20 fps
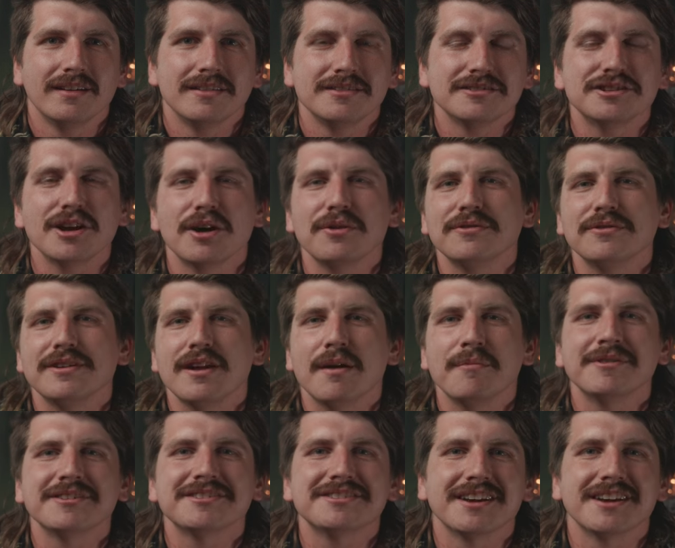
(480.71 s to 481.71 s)
So
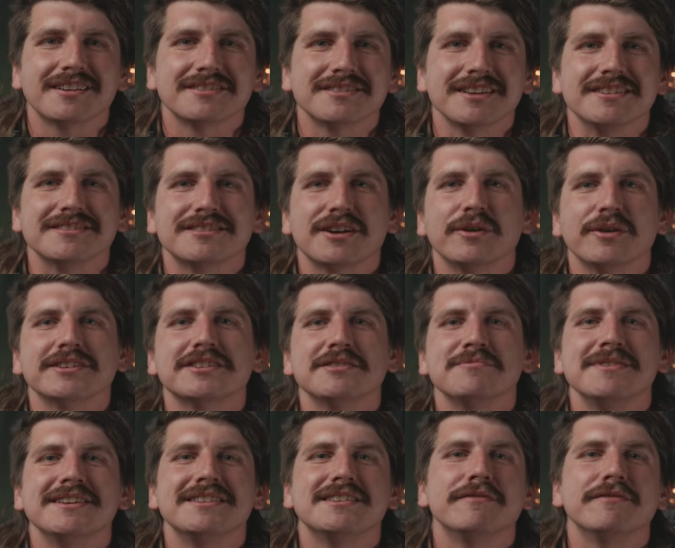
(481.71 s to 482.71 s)
number 6 is going to
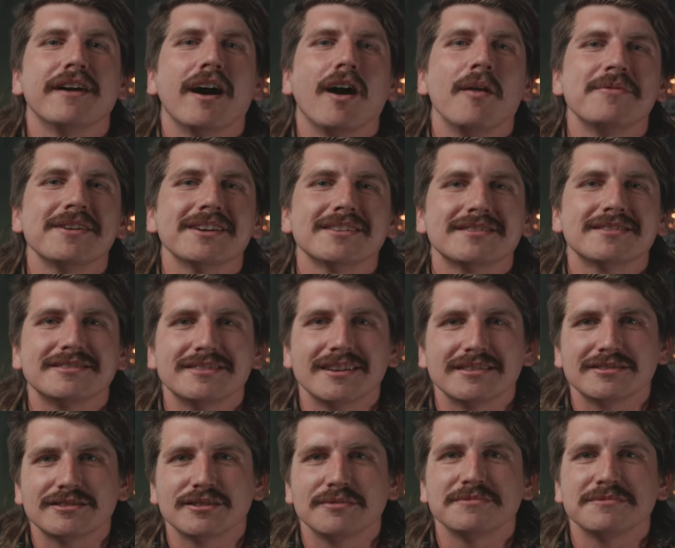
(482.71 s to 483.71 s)
be developing
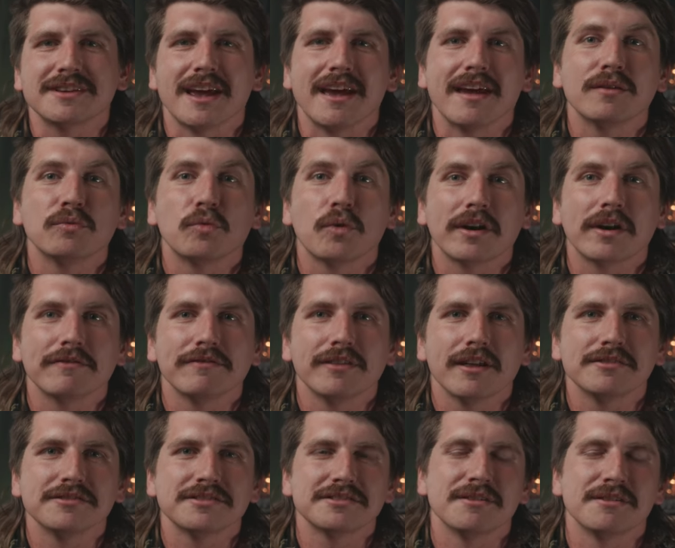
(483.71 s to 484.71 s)
systems and
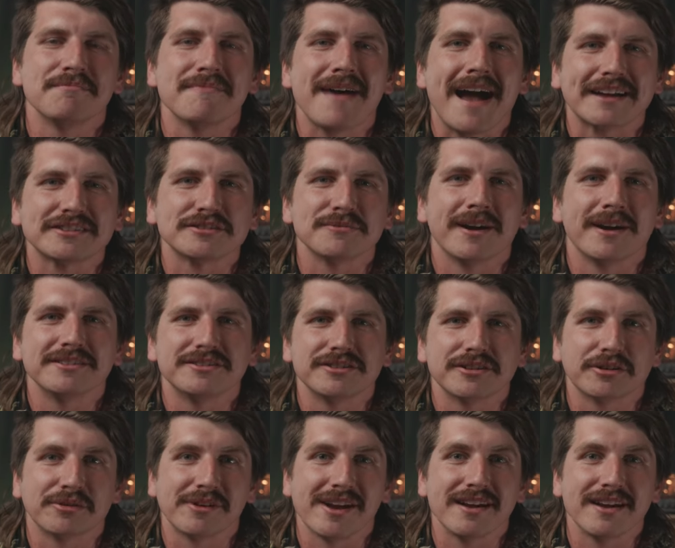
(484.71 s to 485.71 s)
workflows to maximize
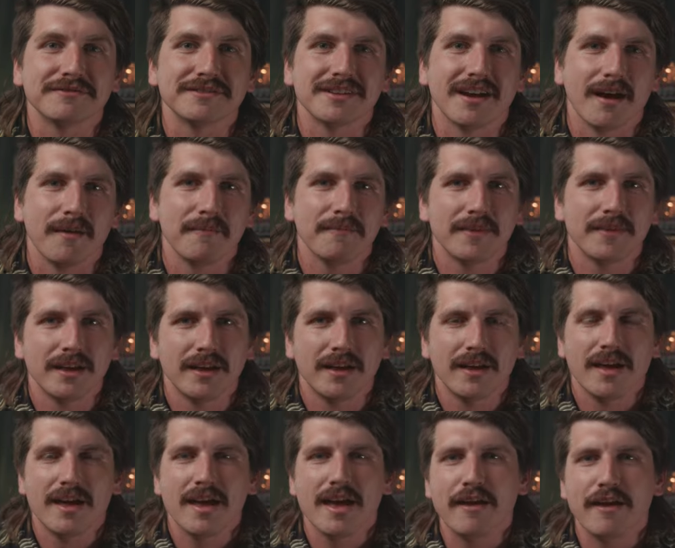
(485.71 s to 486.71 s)
your creative time.
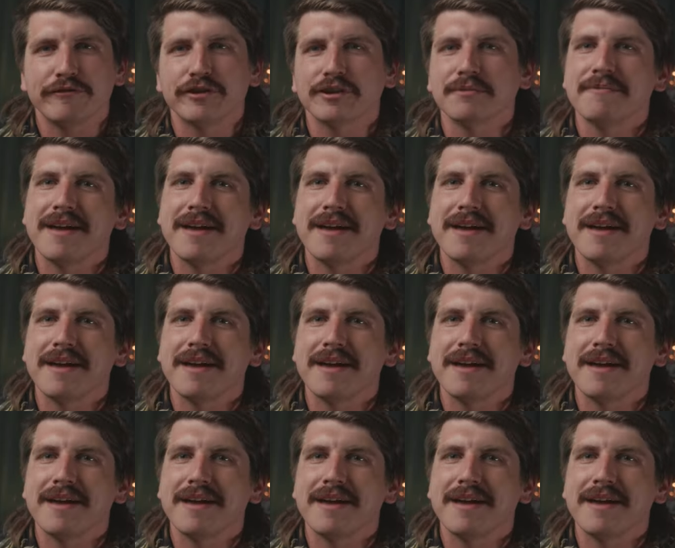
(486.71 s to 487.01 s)
If you're